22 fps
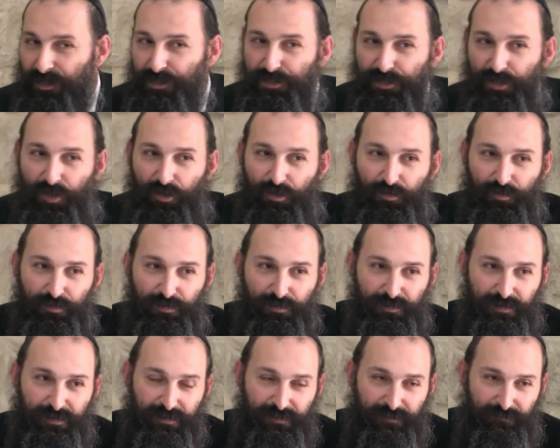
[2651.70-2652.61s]

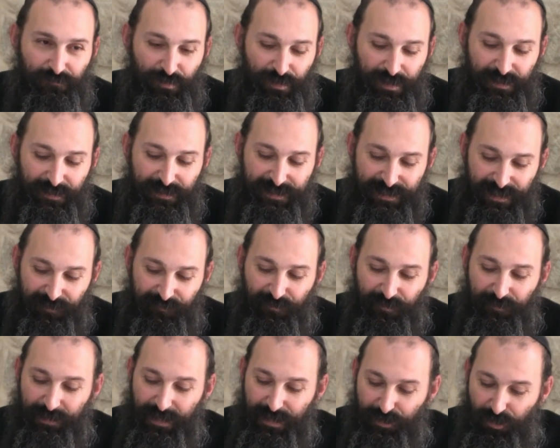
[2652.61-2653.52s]
So we see
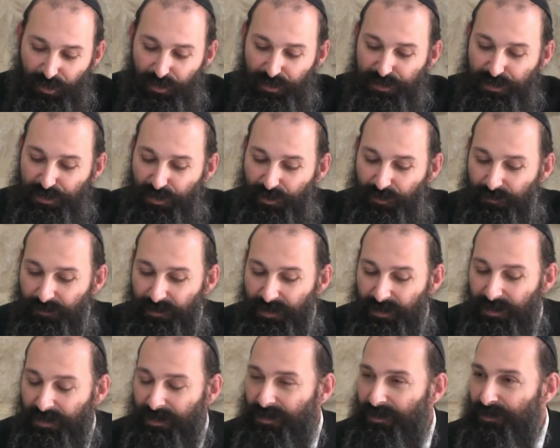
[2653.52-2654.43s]
from that
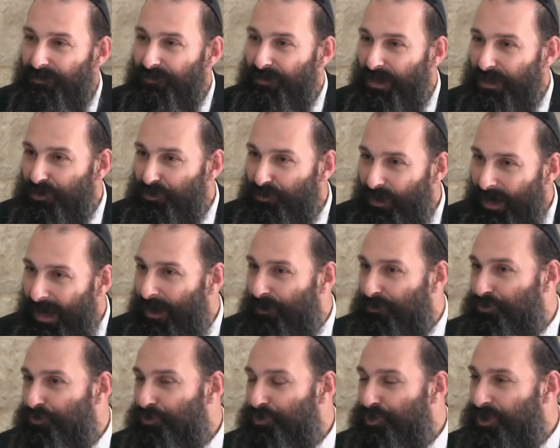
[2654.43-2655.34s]
also that you're
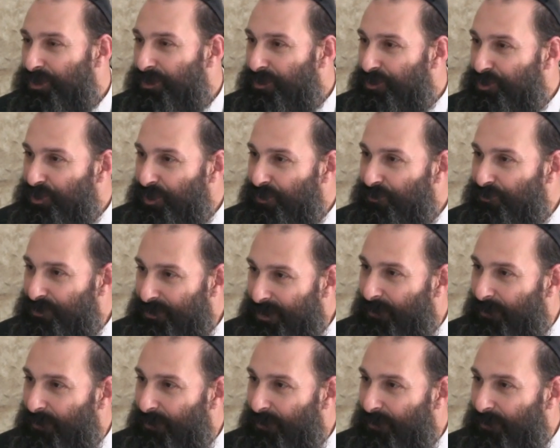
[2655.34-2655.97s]
allowed to cheat a cheater.